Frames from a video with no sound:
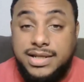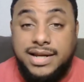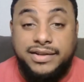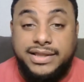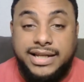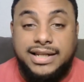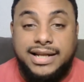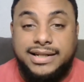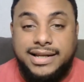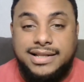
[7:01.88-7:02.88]
and everything
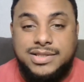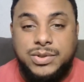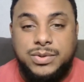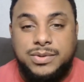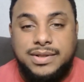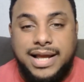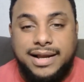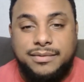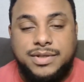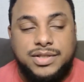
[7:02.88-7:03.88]
like that too,
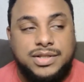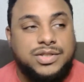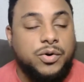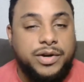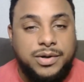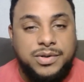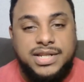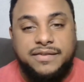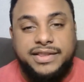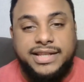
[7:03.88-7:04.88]
like the tutorials
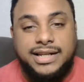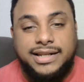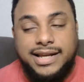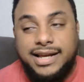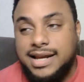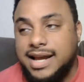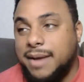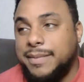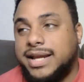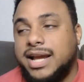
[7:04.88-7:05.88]
and everything like that.
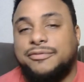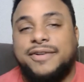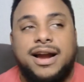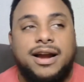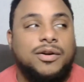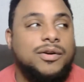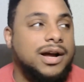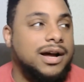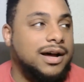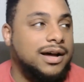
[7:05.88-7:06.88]
I mean, King of Fire
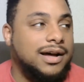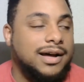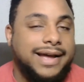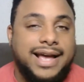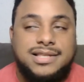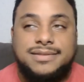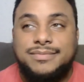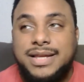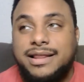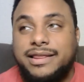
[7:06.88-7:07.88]
has
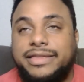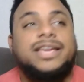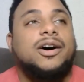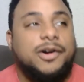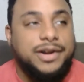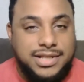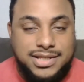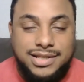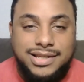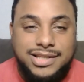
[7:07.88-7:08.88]
the
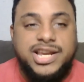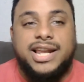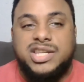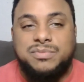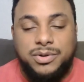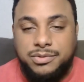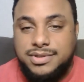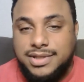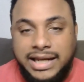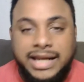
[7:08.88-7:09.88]
hardest challenge
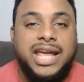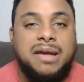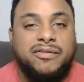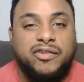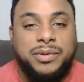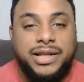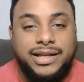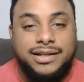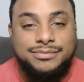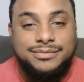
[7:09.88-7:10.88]
modes in any game I've ever
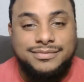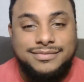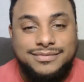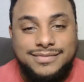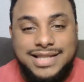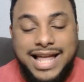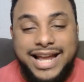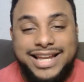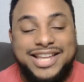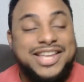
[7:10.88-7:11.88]
played.
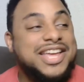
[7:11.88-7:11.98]
Like